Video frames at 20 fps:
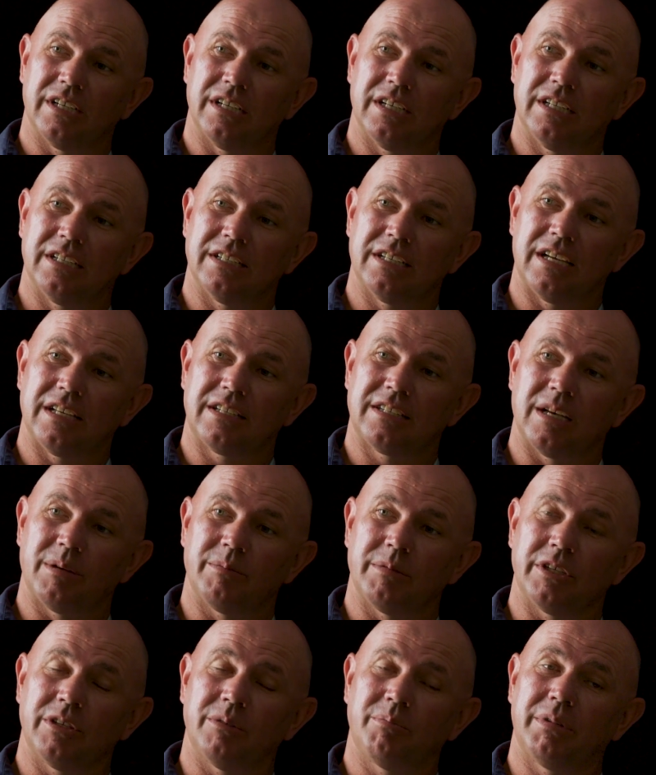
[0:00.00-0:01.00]
that
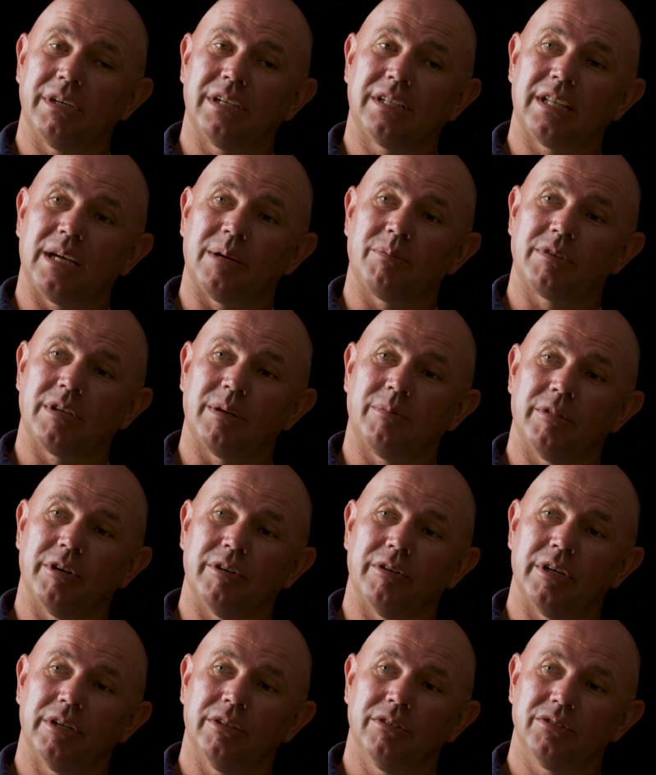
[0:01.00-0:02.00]
something you picked up
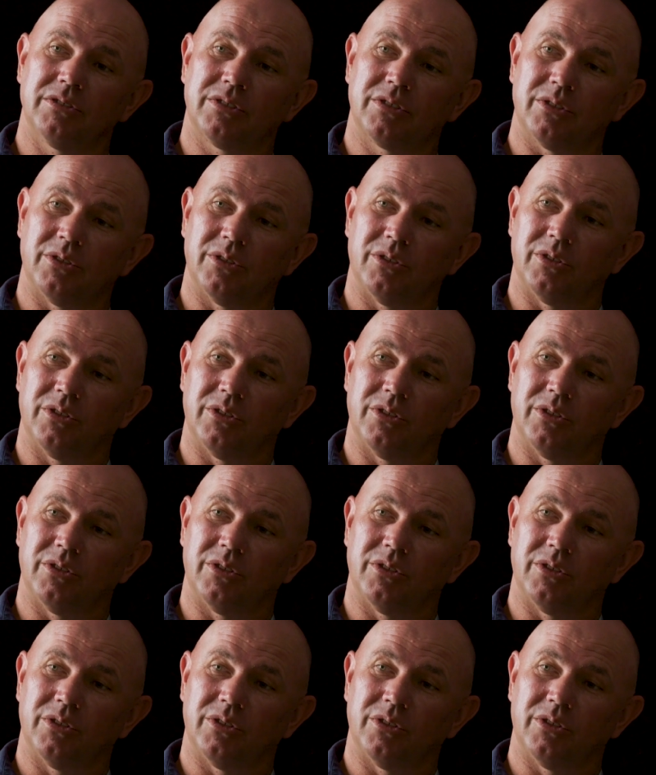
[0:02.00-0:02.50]
somewhere else? Or?